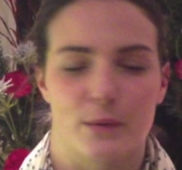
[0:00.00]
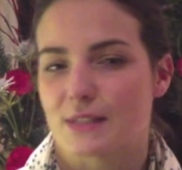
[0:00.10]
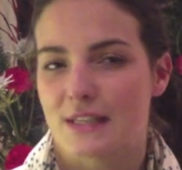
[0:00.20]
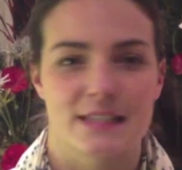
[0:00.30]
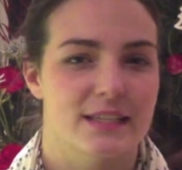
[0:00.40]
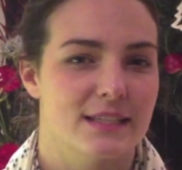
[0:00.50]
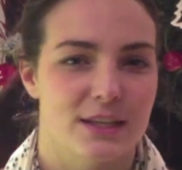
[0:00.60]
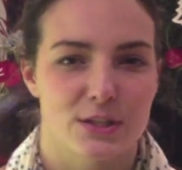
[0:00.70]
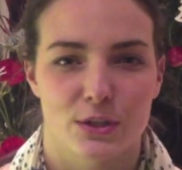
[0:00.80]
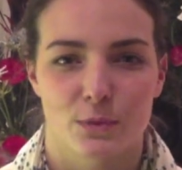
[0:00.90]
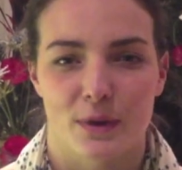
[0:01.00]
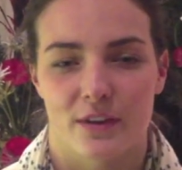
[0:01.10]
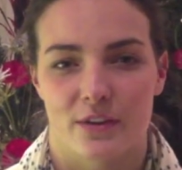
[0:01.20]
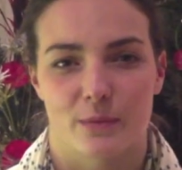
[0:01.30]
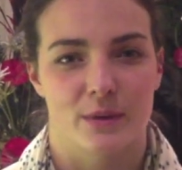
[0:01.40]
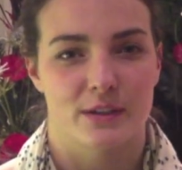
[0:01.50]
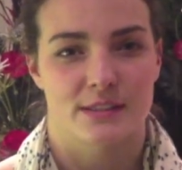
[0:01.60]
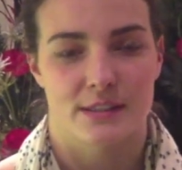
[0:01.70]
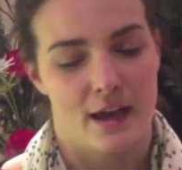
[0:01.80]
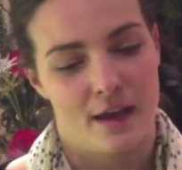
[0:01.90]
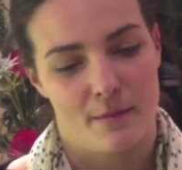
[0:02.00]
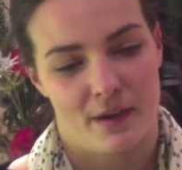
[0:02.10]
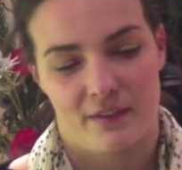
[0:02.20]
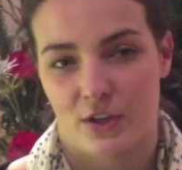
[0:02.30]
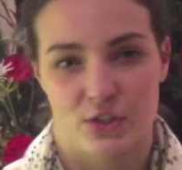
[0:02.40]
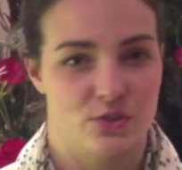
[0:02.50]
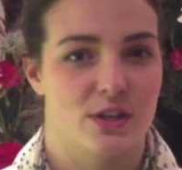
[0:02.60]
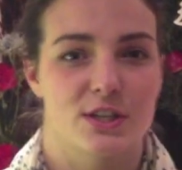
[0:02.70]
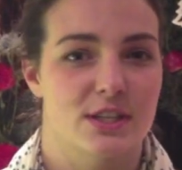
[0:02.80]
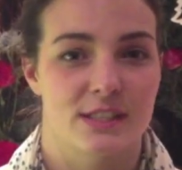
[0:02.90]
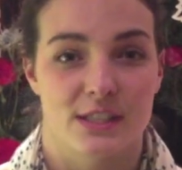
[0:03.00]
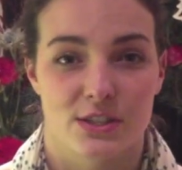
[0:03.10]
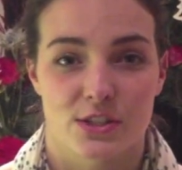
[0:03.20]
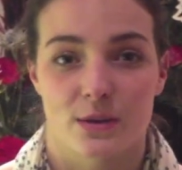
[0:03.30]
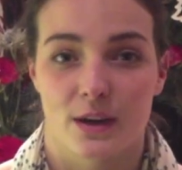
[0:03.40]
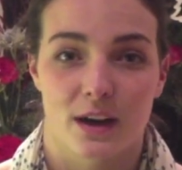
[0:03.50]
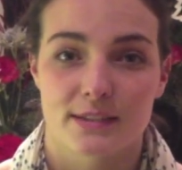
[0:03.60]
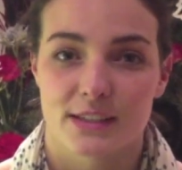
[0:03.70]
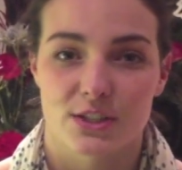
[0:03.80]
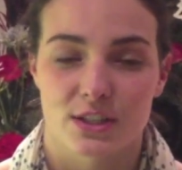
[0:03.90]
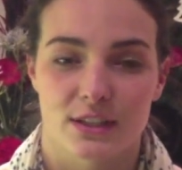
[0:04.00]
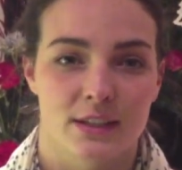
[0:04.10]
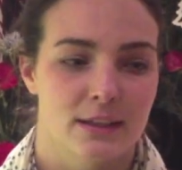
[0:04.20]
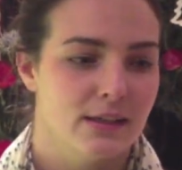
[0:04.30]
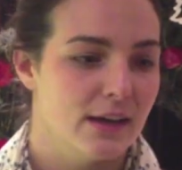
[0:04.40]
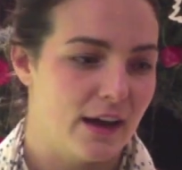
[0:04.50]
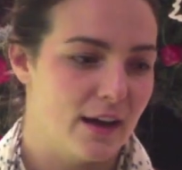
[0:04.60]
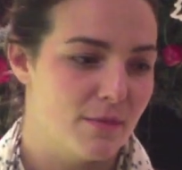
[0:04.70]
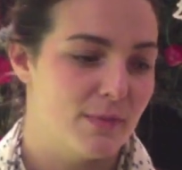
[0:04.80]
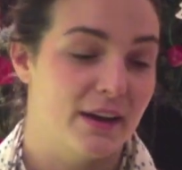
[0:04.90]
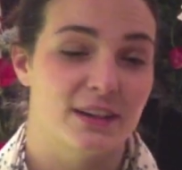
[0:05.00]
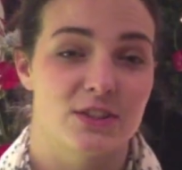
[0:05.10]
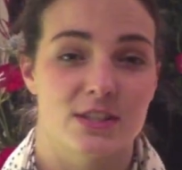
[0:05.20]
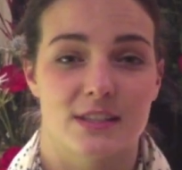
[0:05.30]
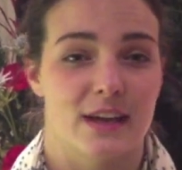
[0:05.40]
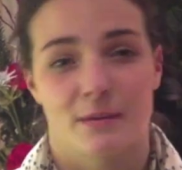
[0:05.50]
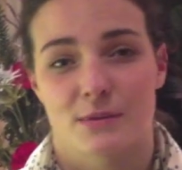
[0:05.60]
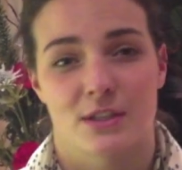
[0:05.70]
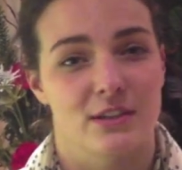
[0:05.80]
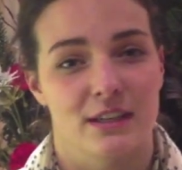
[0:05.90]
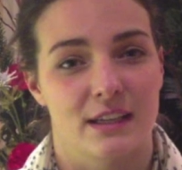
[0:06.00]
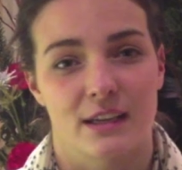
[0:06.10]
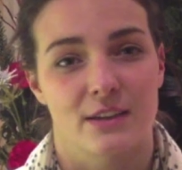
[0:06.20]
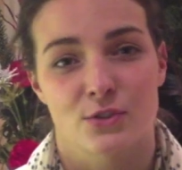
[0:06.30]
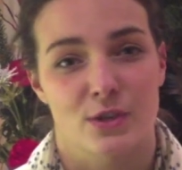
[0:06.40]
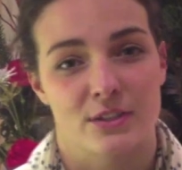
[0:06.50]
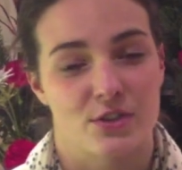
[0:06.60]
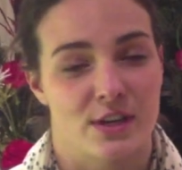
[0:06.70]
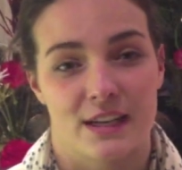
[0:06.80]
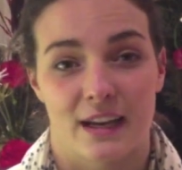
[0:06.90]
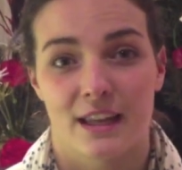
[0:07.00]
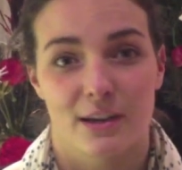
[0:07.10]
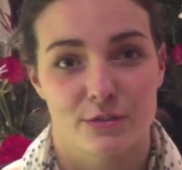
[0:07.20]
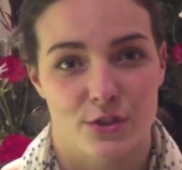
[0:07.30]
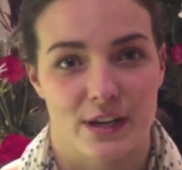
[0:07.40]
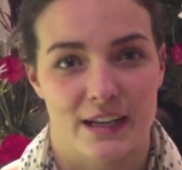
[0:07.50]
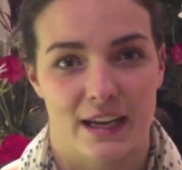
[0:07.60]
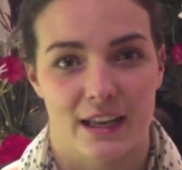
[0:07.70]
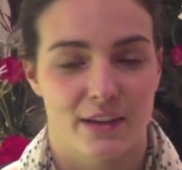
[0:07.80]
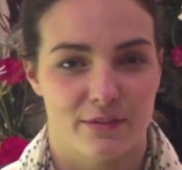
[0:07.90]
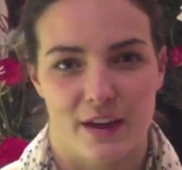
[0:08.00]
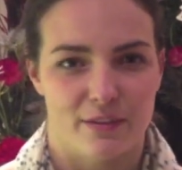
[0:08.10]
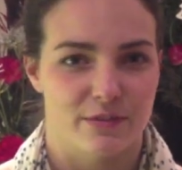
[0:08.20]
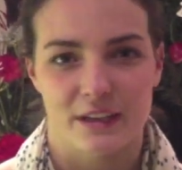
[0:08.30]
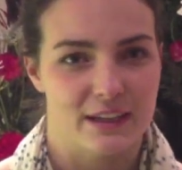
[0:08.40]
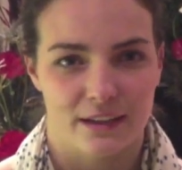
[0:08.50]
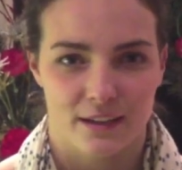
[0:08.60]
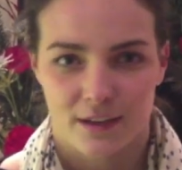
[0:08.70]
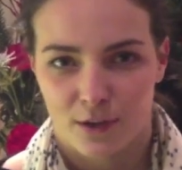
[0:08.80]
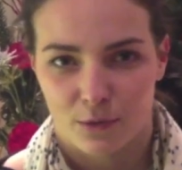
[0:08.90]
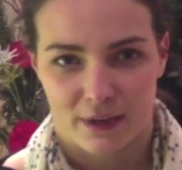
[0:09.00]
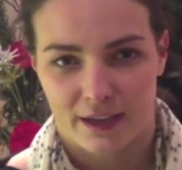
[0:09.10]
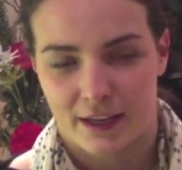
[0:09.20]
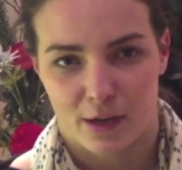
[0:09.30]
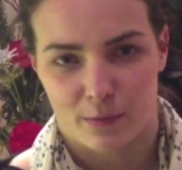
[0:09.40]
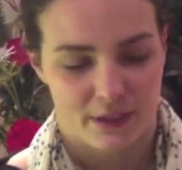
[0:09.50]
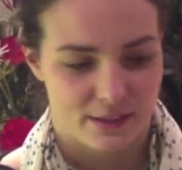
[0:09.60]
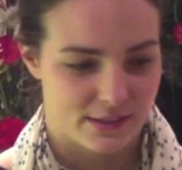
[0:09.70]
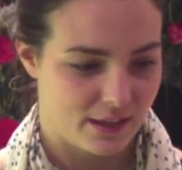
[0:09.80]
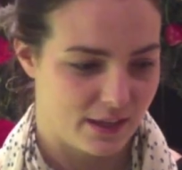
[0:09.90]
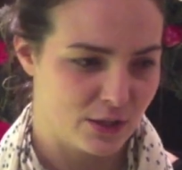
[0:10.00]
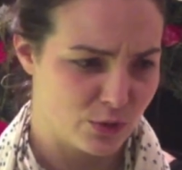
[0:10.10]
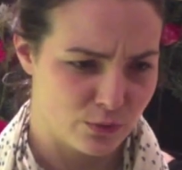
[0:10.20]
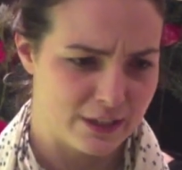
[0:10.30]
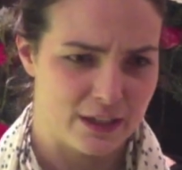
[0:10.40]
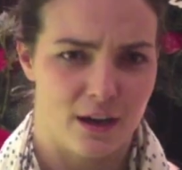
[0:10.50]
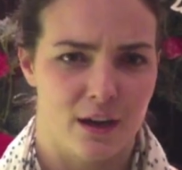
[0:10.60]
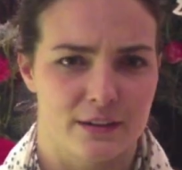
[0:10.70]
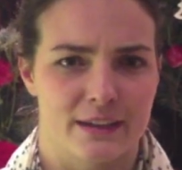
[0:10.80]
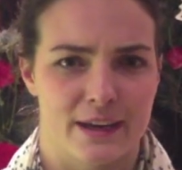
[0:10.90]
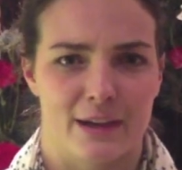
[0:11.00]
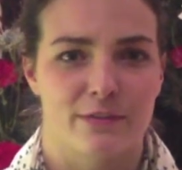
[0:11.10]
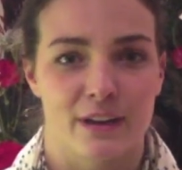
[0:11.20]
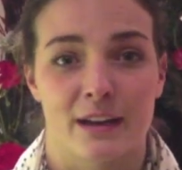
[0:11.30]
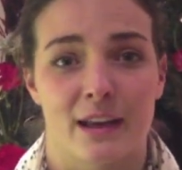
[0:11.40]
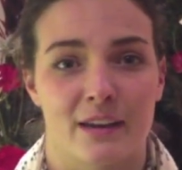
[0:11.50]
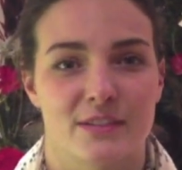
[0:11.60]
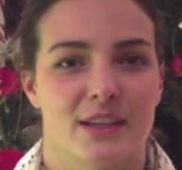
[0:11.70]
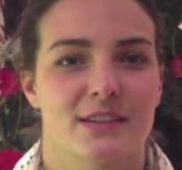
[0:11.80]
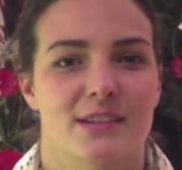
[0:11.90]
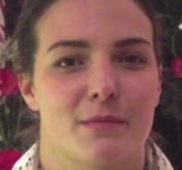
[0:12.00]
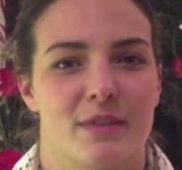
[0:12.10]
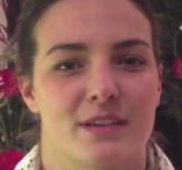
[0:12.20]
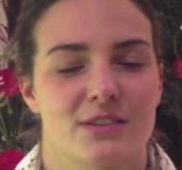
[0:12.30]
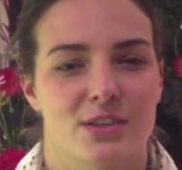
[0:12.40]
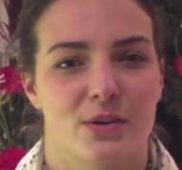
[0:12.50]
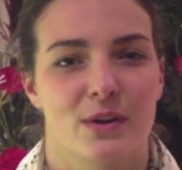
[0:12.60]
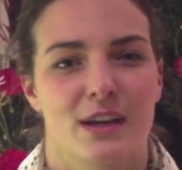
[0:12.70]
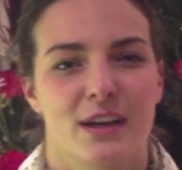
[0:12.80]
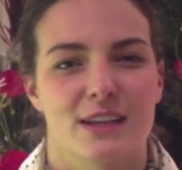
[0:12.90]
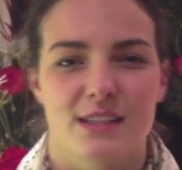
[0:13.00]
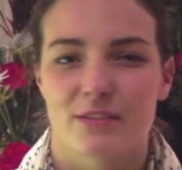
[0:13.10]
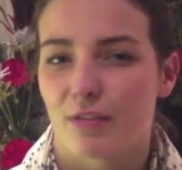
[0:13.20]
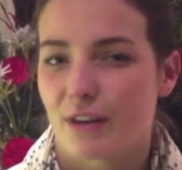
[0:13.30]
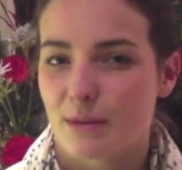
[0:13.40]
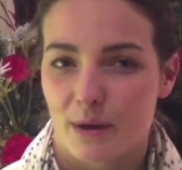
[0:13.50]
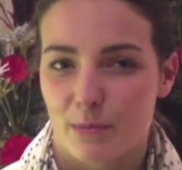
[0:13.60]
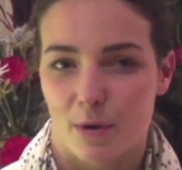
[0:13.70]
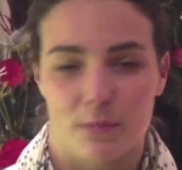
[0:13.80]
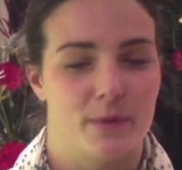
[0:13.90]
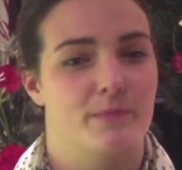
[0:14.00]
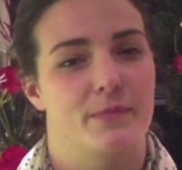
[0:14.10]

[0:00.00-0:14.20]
was an easy session, whether it was a very structured session, so a hard session, and I just absolutely enjoy training. I love training. I love that feeling when I get up and it's really hard and get out feeling like I've done something. So it's never really been a problem